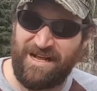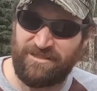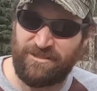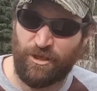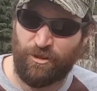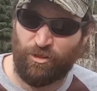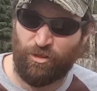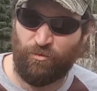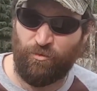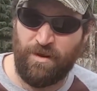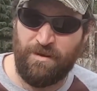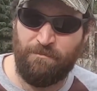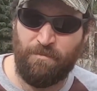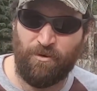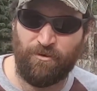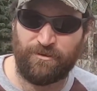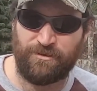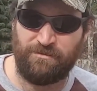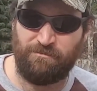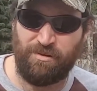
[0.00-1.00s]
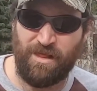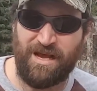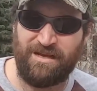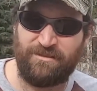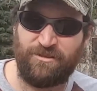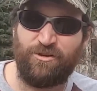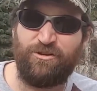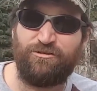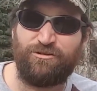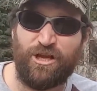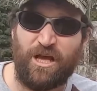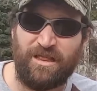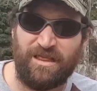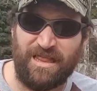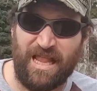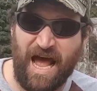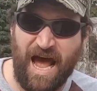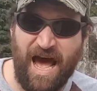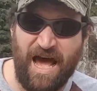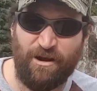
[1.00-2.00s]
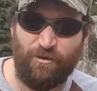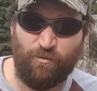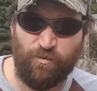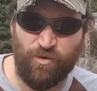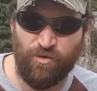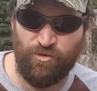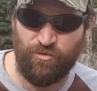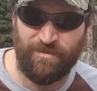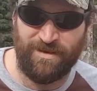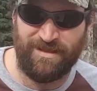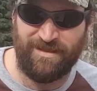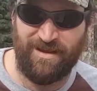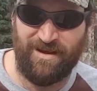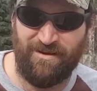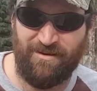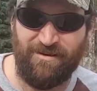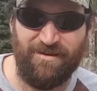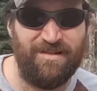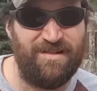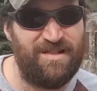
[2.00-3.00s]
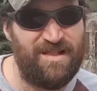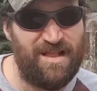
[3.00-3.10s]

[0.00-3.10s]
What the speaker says: It's a 3-person blind, so there's a lot of room in there.